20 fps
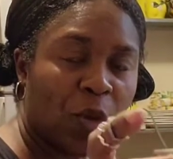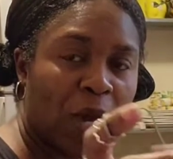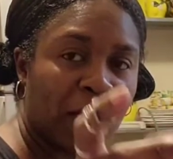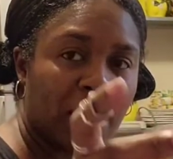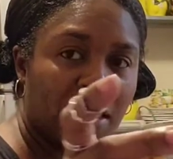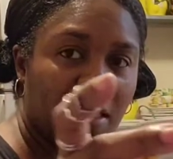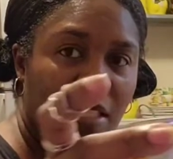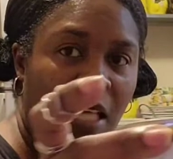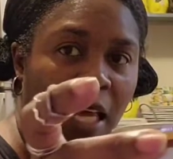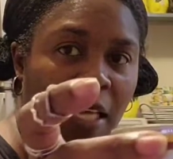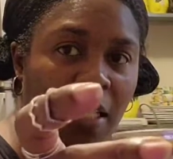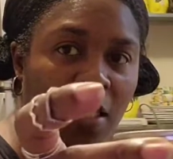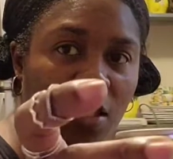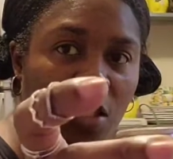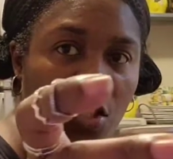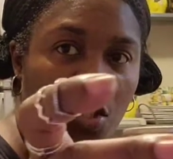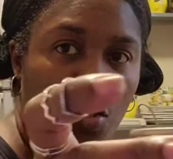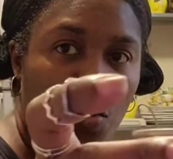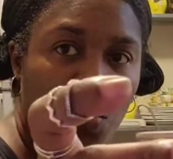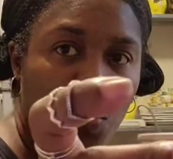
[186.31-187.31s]
so I
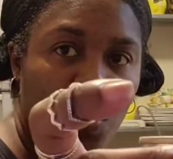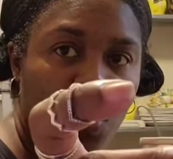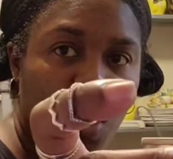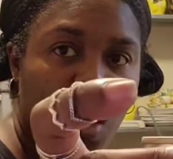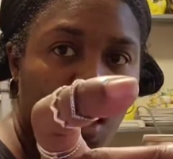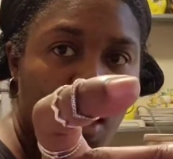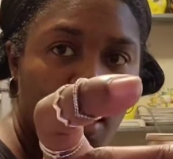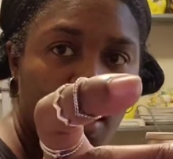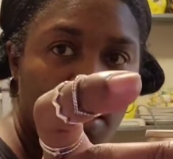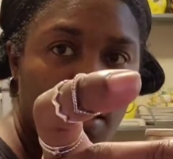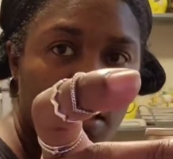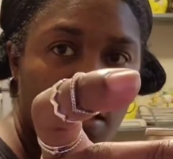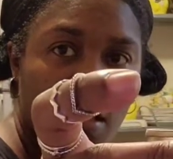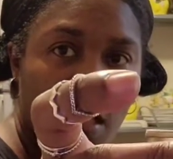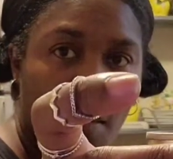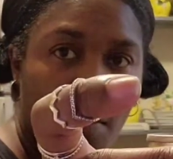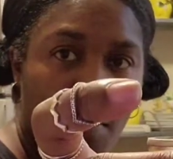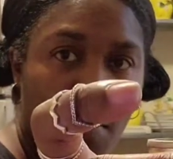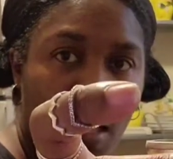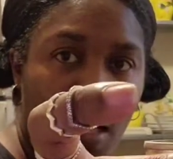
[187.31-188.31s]
decided to use
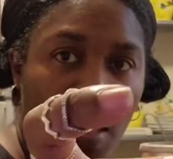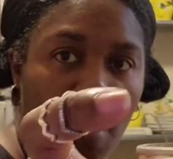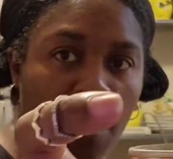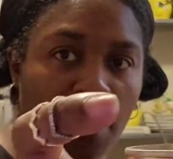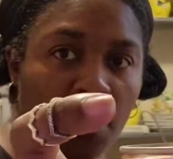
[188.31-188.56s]
some